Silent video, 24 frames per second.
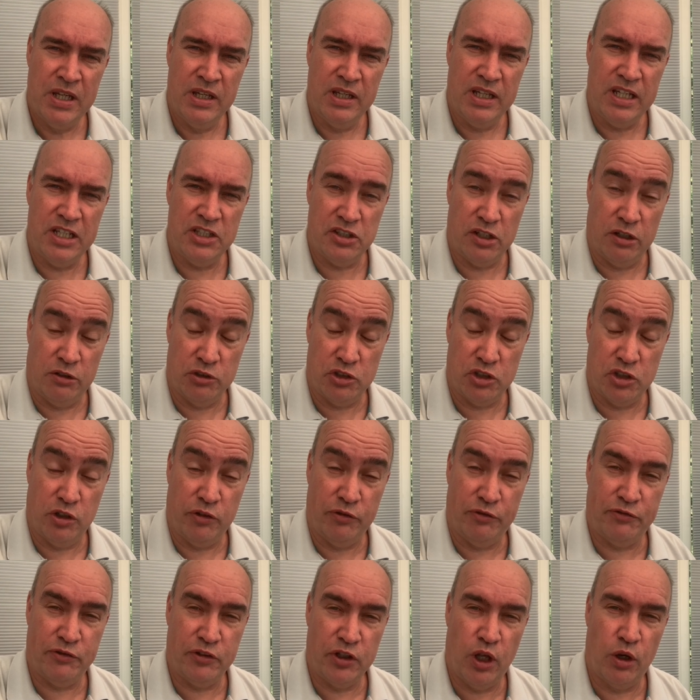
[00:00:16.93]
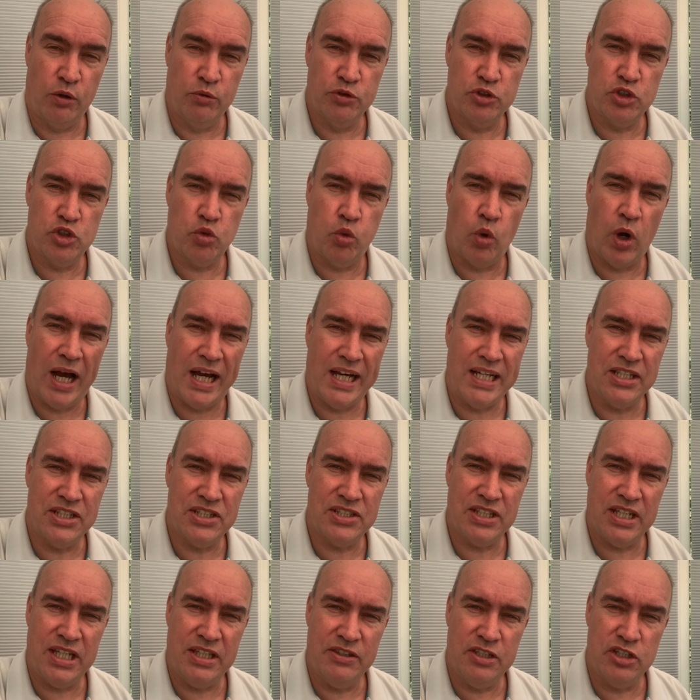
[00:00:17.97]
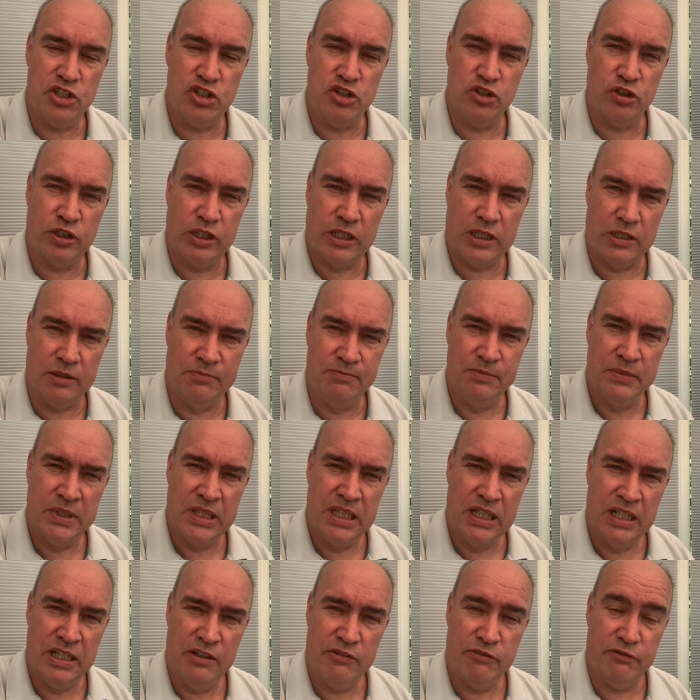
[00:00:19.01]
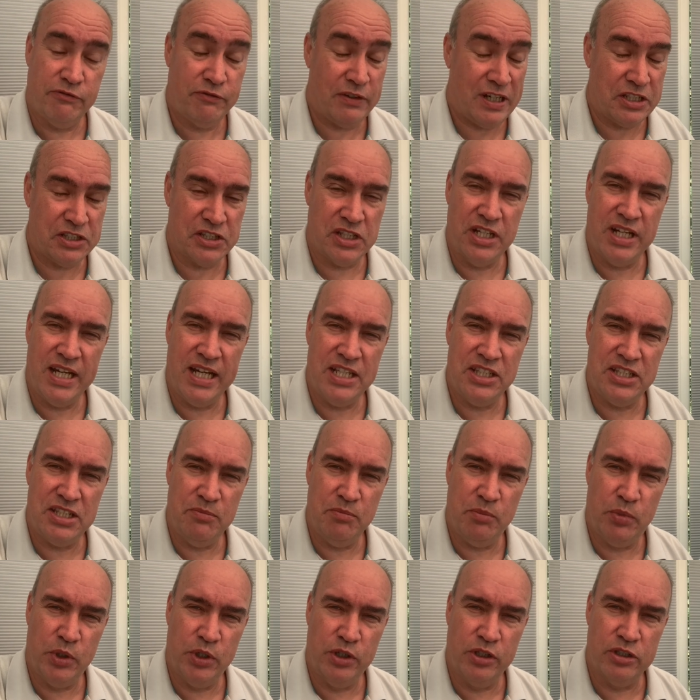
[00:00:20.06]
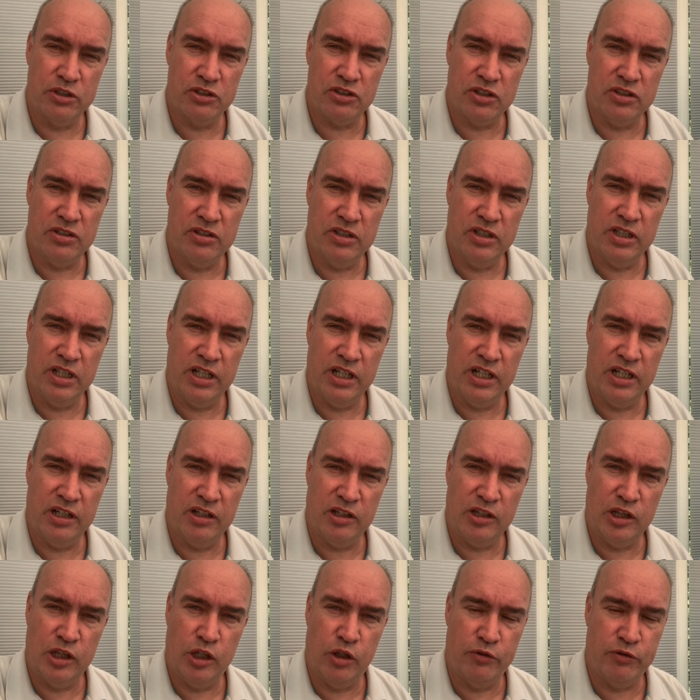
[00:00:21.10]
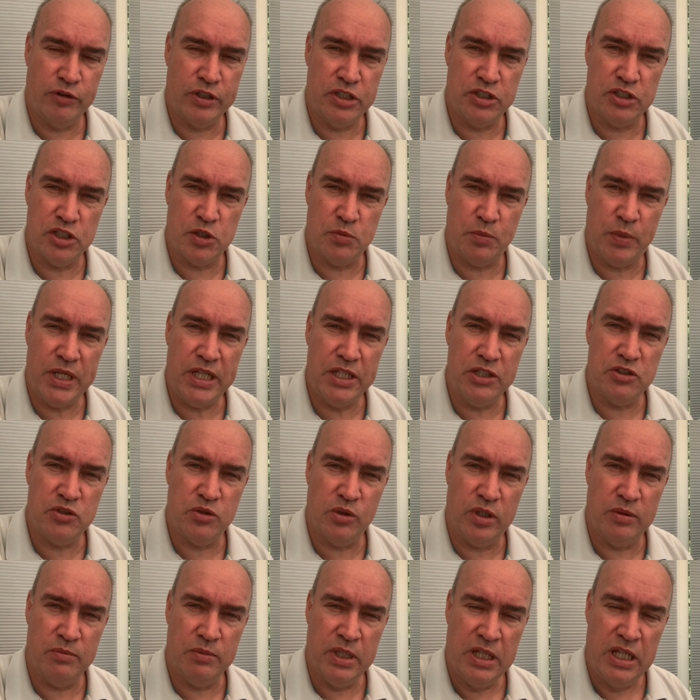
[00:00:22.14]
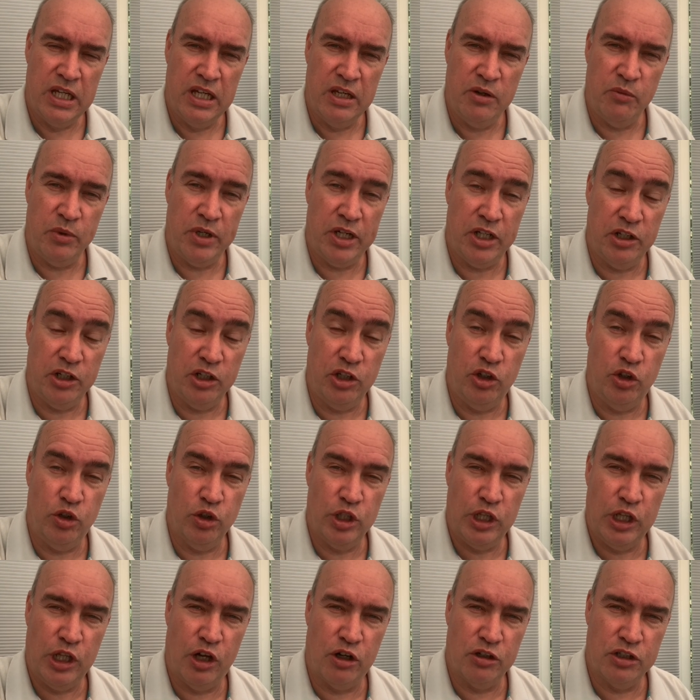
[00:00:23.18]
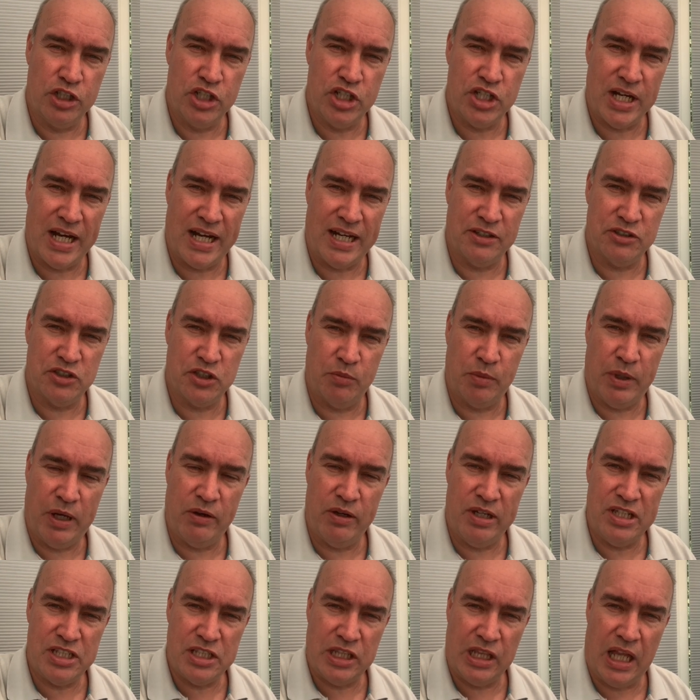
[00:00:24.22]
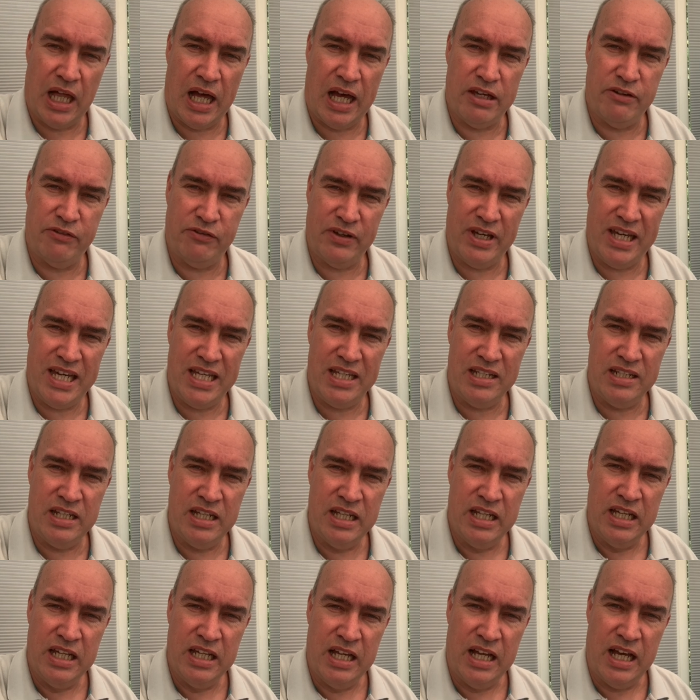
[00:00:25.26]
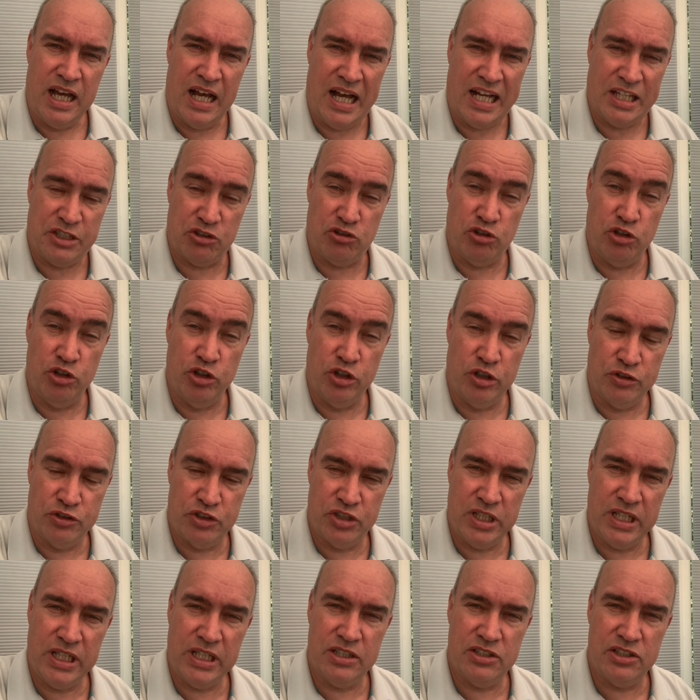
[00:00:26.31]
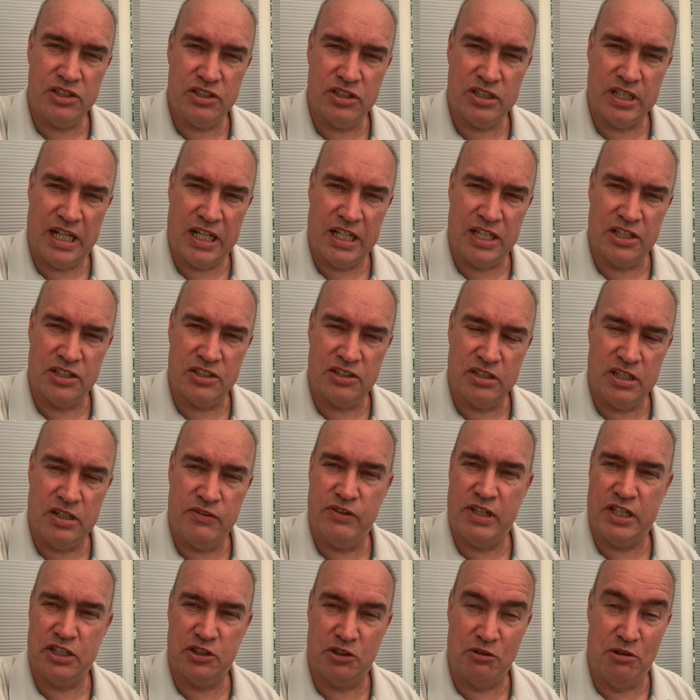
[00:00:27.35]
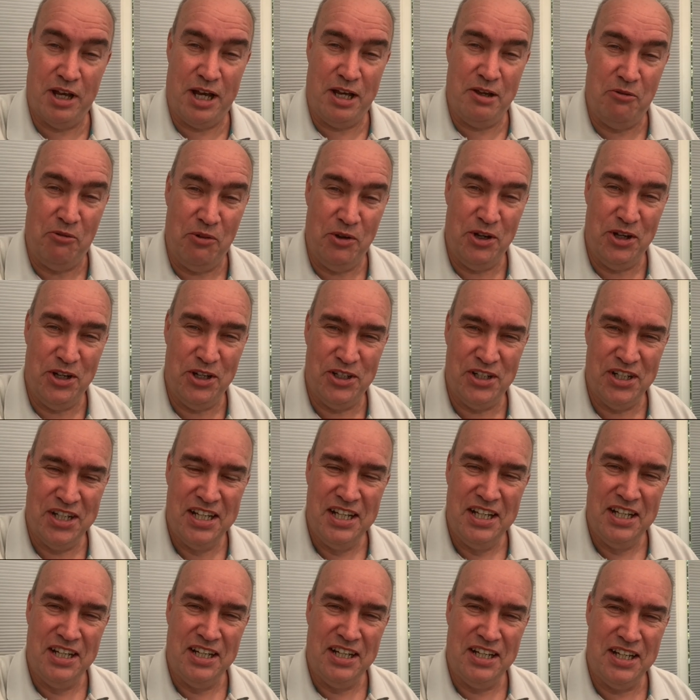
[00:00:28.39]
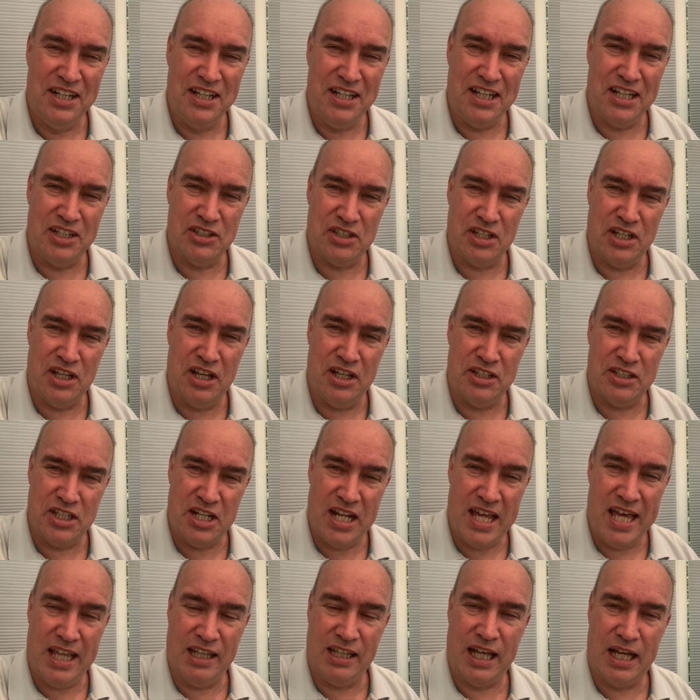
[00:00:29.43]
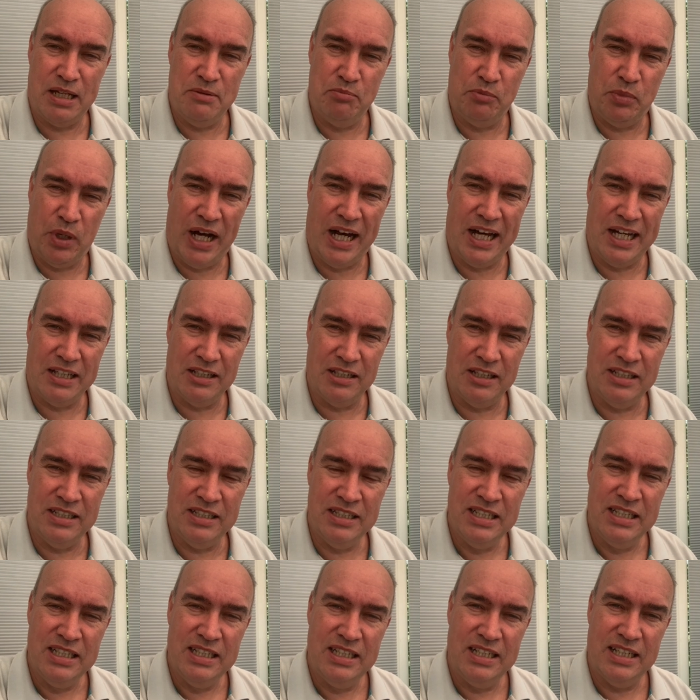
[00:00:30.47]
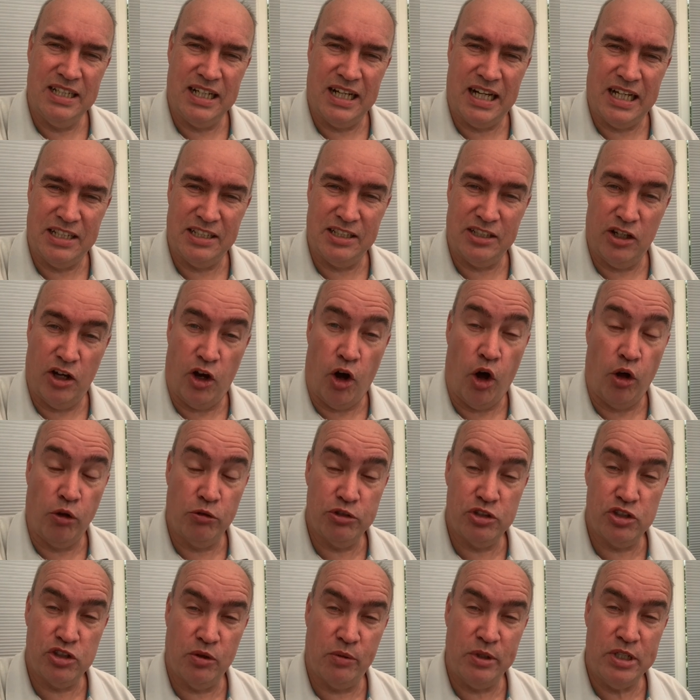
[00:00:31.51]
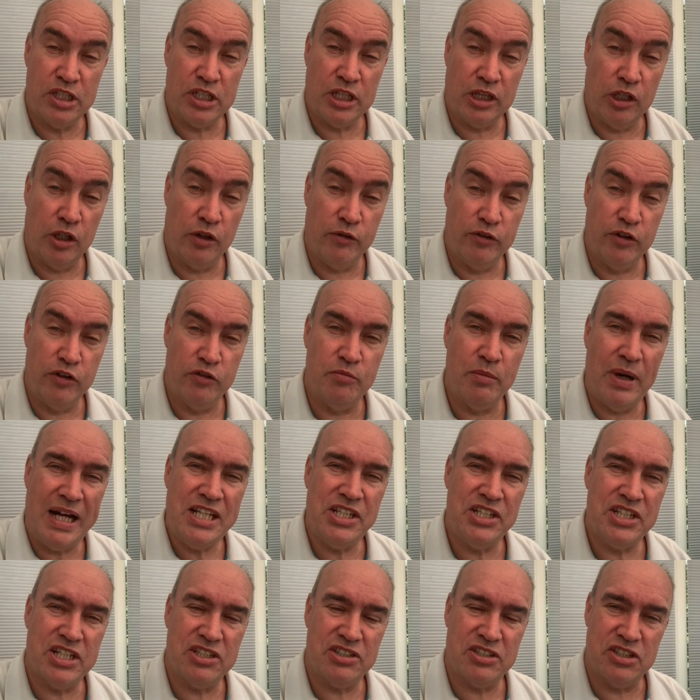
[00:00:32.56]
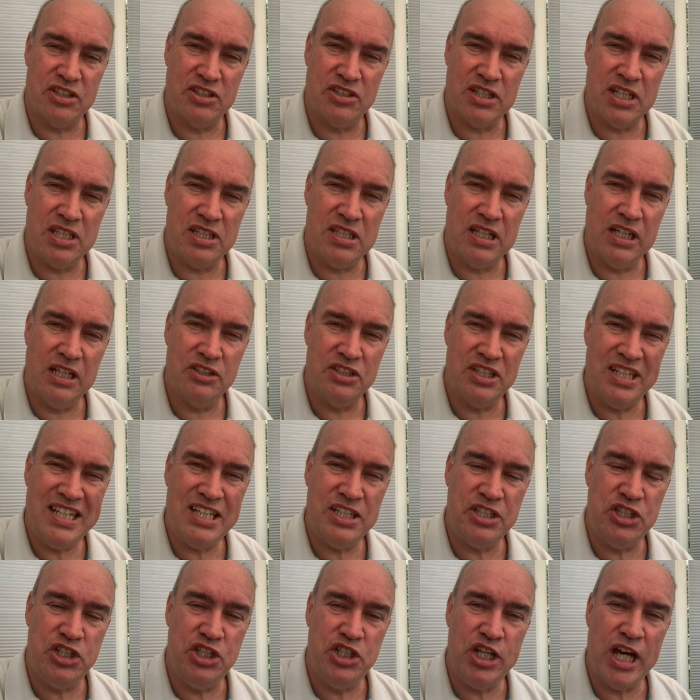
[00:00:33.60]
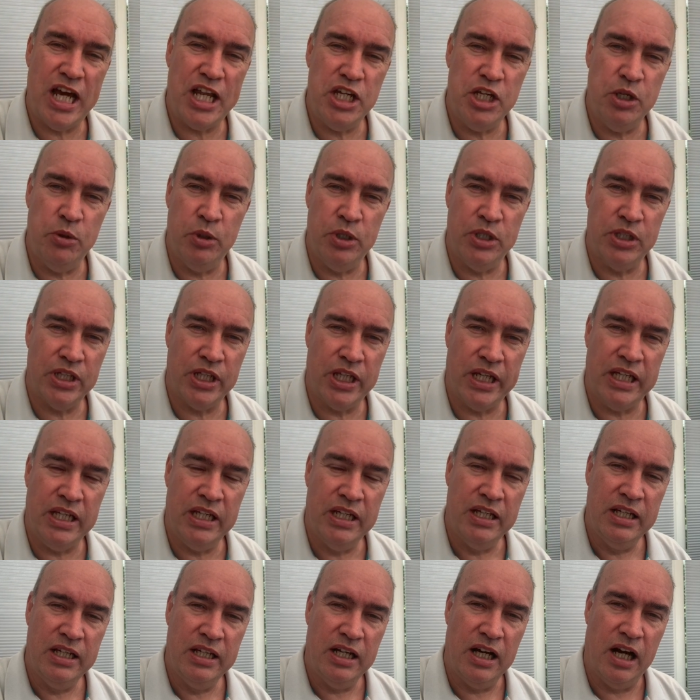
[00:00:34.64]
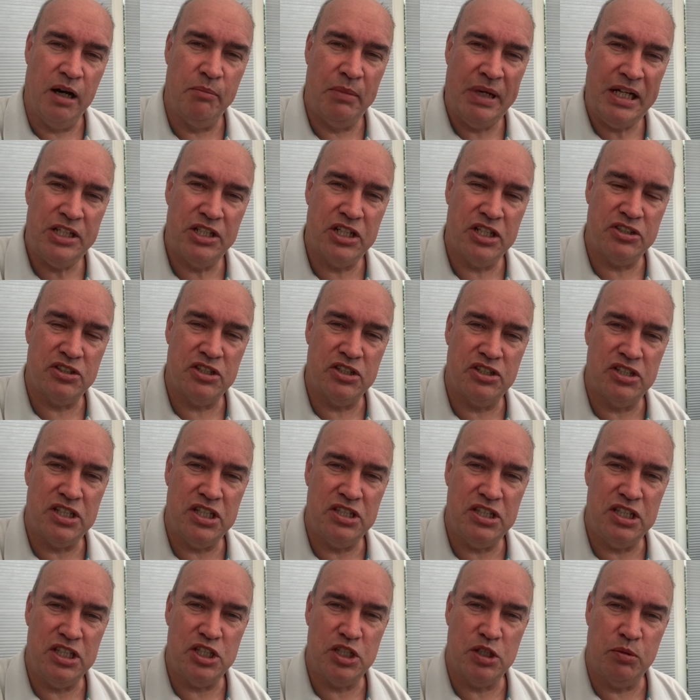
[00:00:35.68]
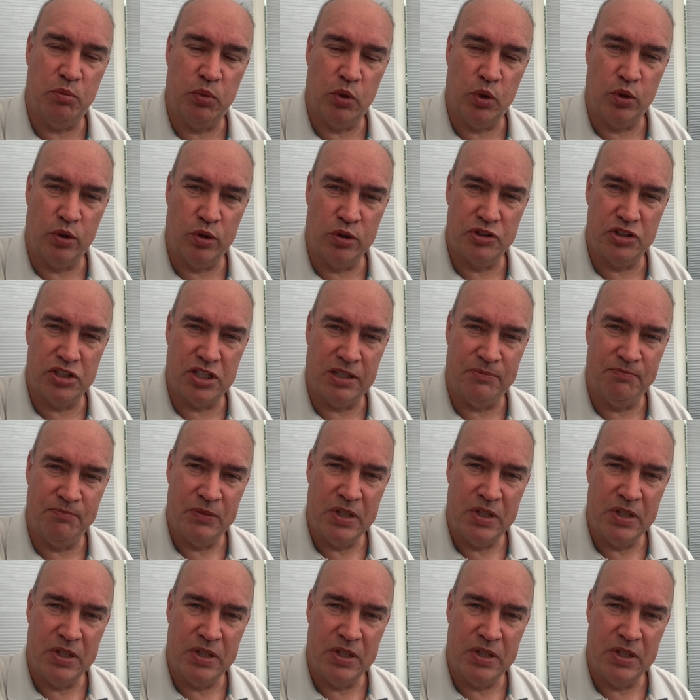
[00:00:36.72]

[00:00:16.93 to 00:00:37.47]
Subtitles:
He's also flown twice in the shuttle. Fascinating person, lovely to speak to him. We had a good long chat about his life in astronautics, as if that's the right word, as an airline pilot, and also his love of Manchester City, because he is genuinely a Manchester City supporter.